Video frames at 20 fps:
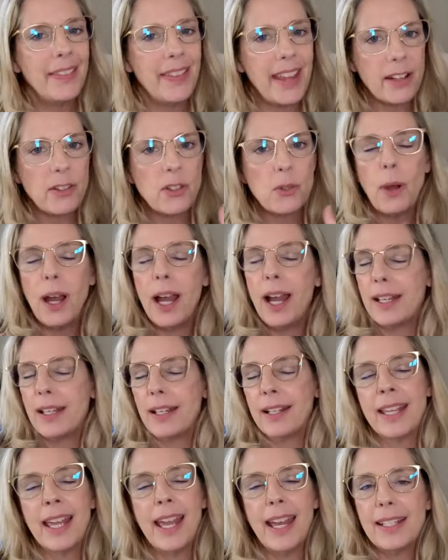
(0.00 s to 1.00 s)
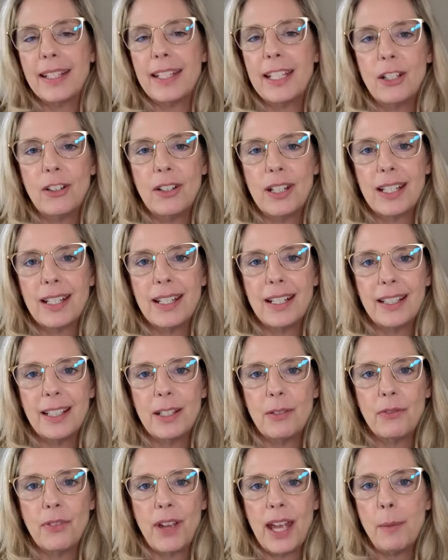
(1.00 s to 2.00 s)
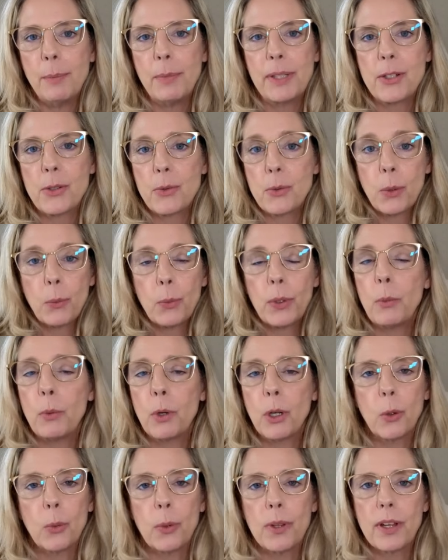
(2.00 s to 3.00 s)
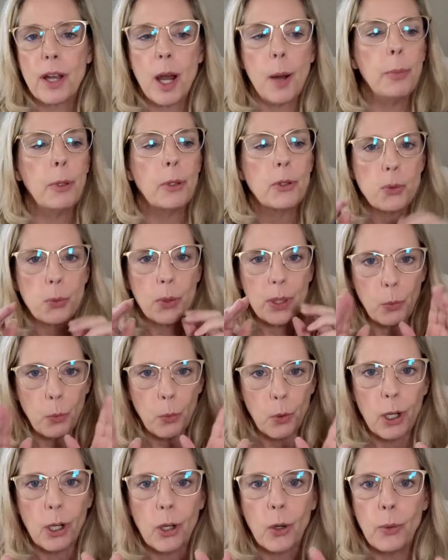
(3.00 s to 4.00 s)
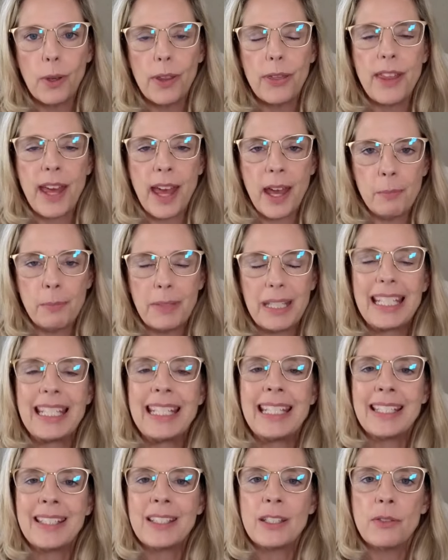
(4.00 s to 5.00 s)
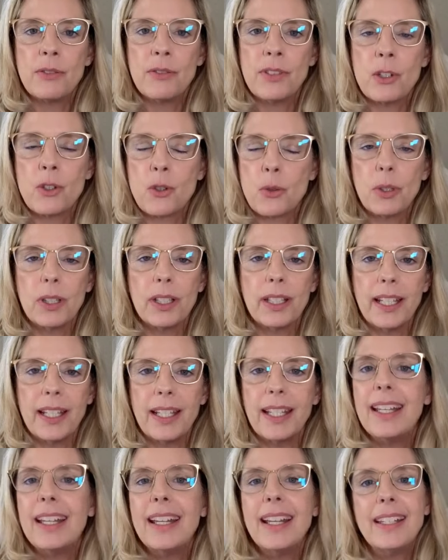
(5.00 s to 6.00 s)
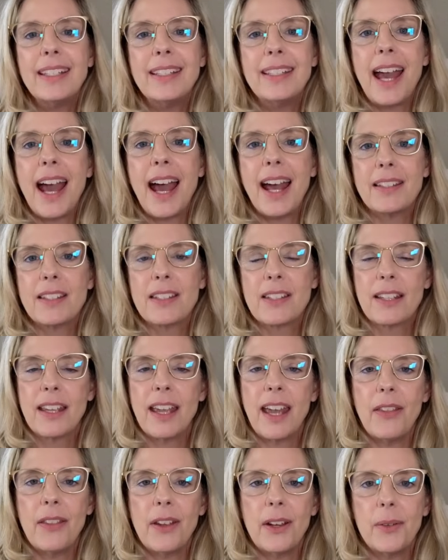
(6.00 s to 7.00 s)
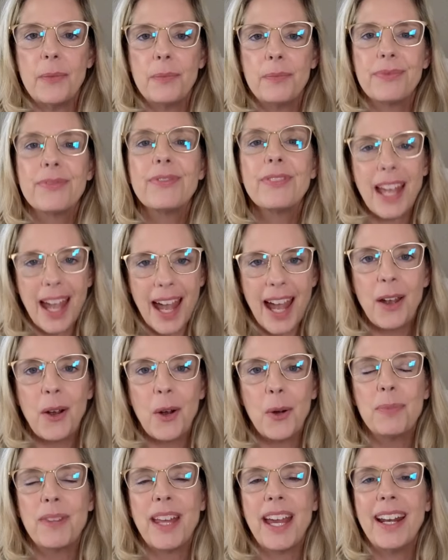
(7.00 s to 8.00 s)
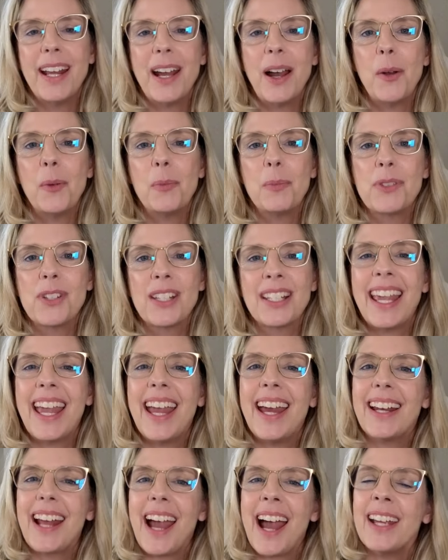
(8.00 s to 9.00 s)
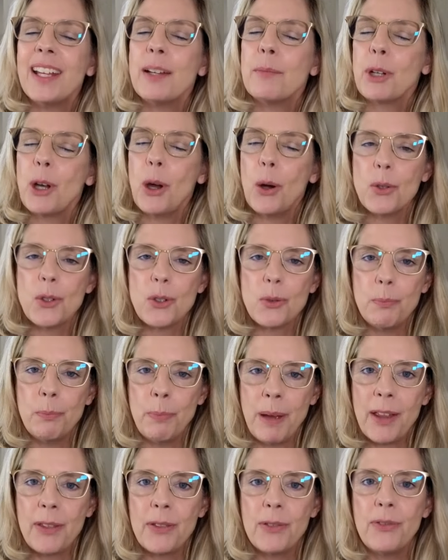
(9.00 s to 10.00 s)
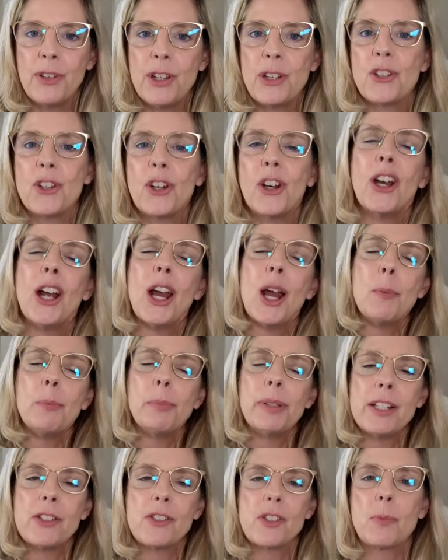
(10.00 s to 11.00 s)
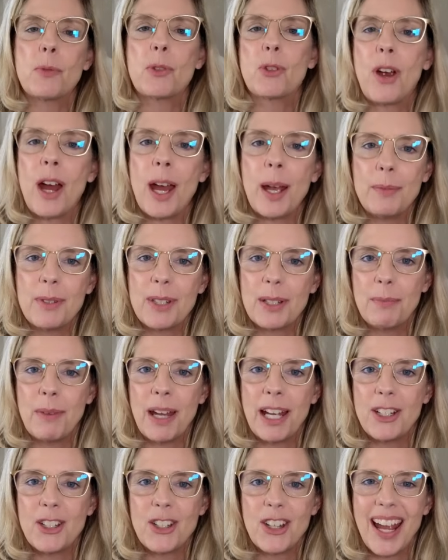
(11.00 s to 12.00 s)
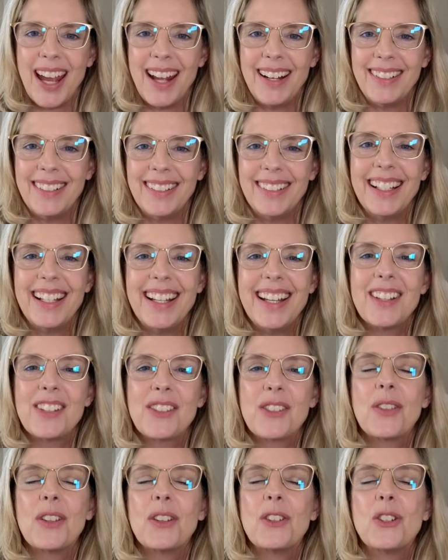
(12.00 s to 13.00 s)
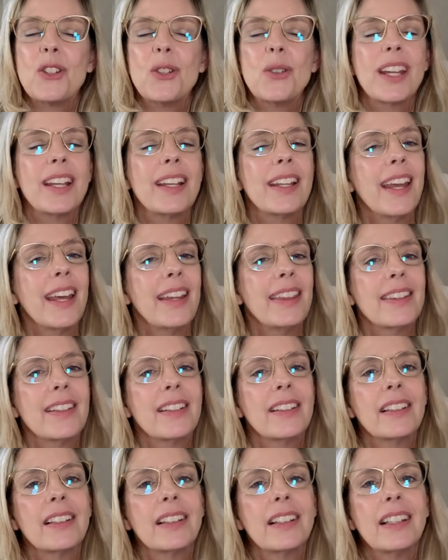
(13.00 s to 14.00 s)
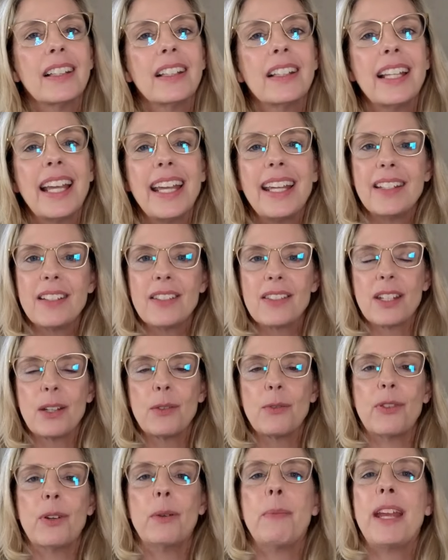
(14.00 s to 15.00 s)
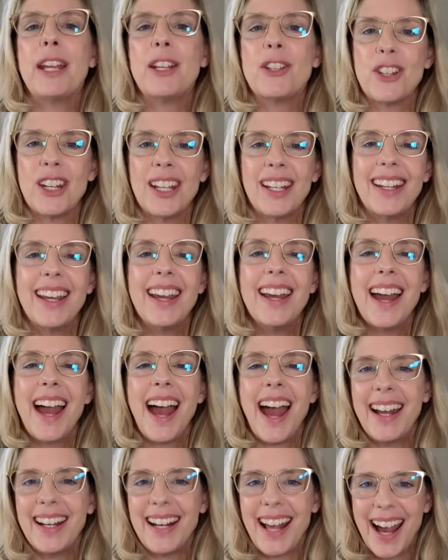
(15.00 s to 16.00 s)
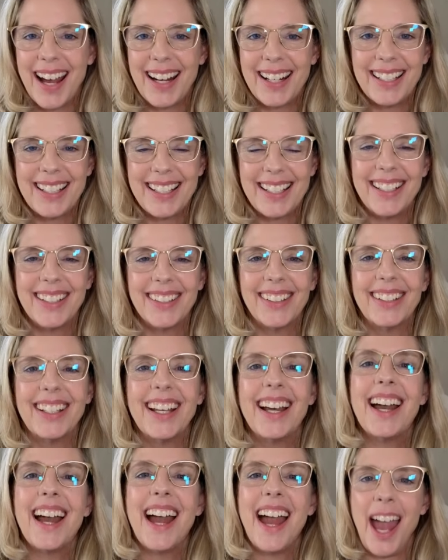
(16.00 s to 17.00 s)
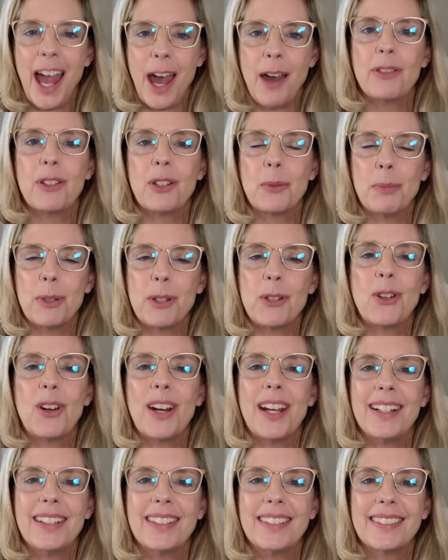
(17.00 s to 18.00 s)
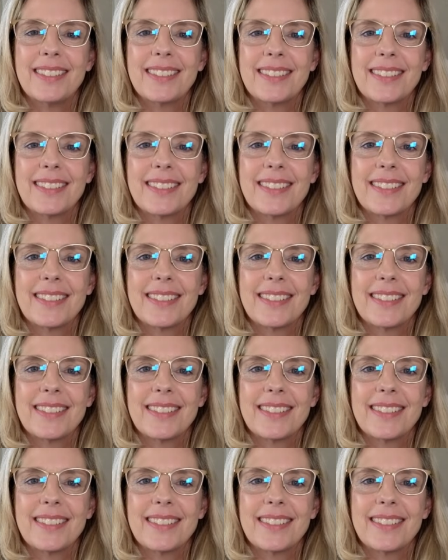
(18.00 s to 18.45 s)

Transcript: And that's why, again, here at Healing Families, when we work with couples, we work with them individually, not together. I hope that helps. Again, I am Coach Beth Fisher. Please subscribe to my channel so that you can get the latest information on how to heal after betrayal.